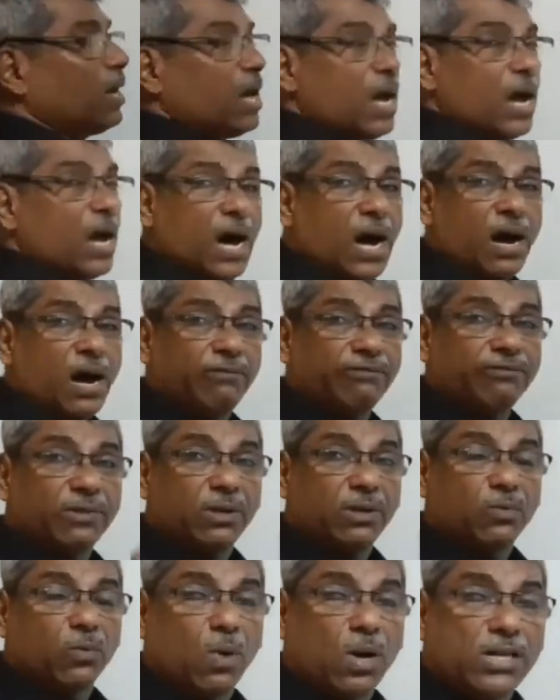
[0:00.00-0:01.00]
After
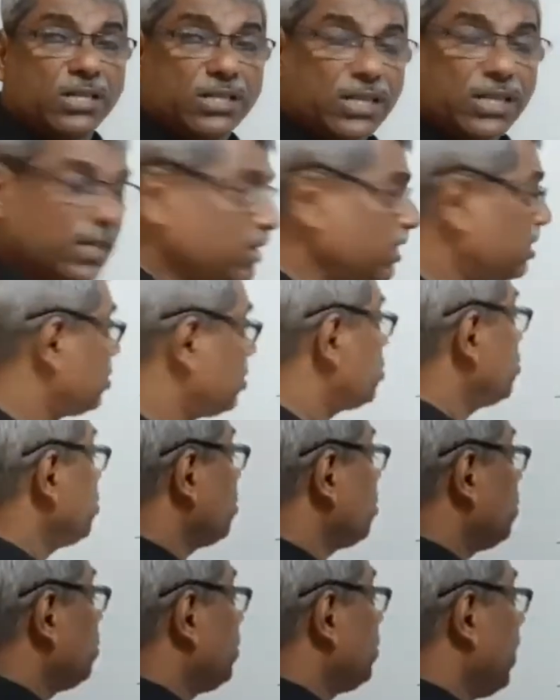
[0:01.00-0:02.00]
1 second, this is
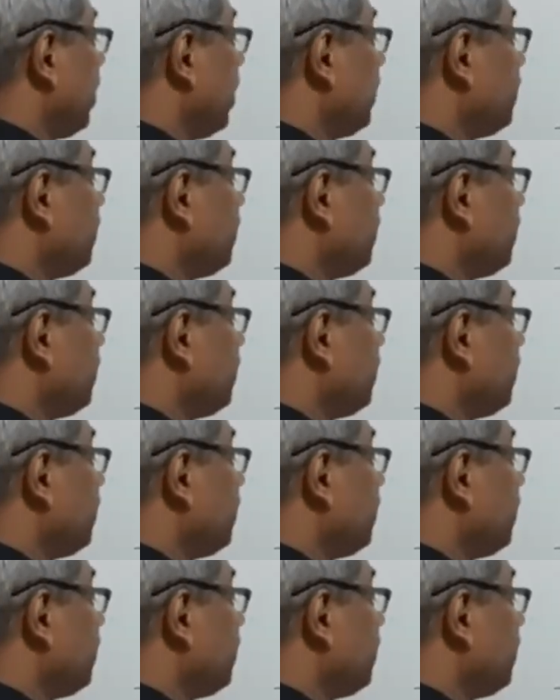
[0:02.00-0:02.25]
0 time.